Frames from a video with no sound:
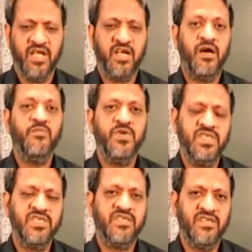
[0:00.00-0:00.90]

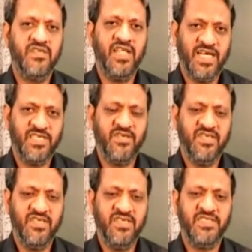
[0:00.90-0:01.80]
Composition
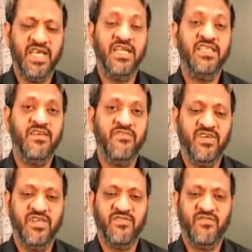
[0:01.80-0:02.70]
actually is another
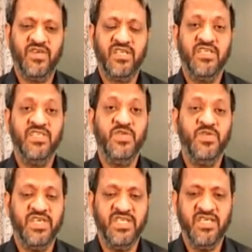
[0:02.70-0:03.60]
word for
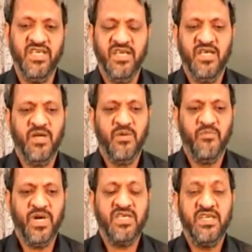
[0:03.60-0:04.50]
unity,
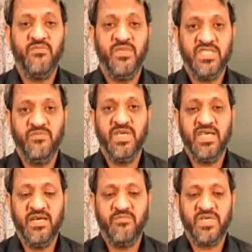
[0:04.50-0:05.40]
but it must be
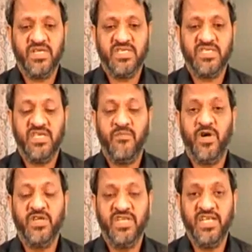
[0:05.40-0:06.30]
kept
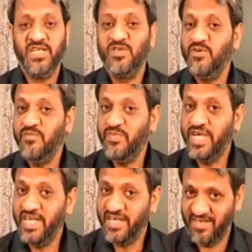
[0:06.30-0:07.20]
subordinate to
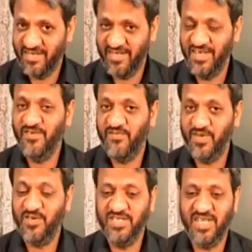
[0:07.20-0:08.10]
meaning in
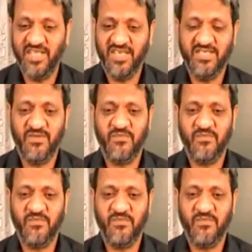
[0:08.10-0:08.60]
photojournalism